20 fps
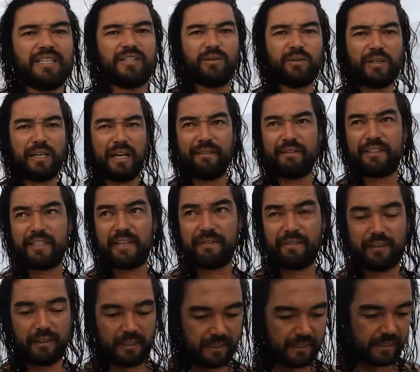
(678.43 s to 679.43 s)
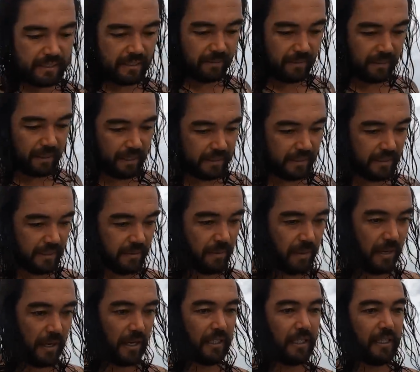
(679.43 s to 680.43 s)
Cool to have Jeff and Lindsay with us as
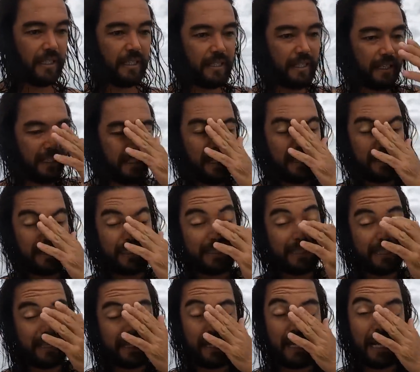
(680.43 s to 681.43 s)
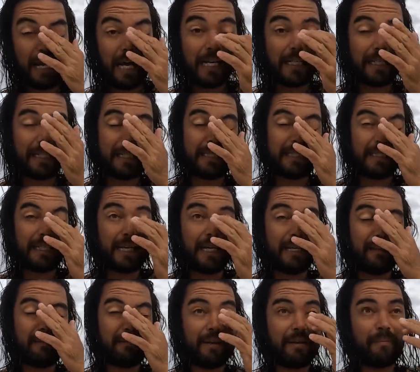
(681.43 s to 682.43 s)
well. They lent us their car yesterday
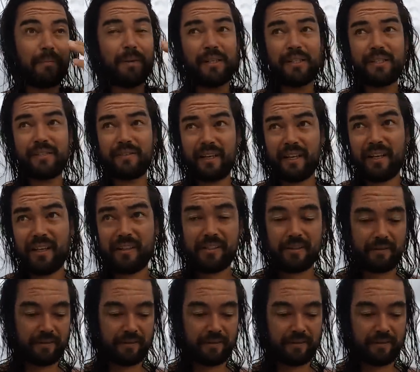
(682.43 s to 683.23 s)
to run a bunch of errands.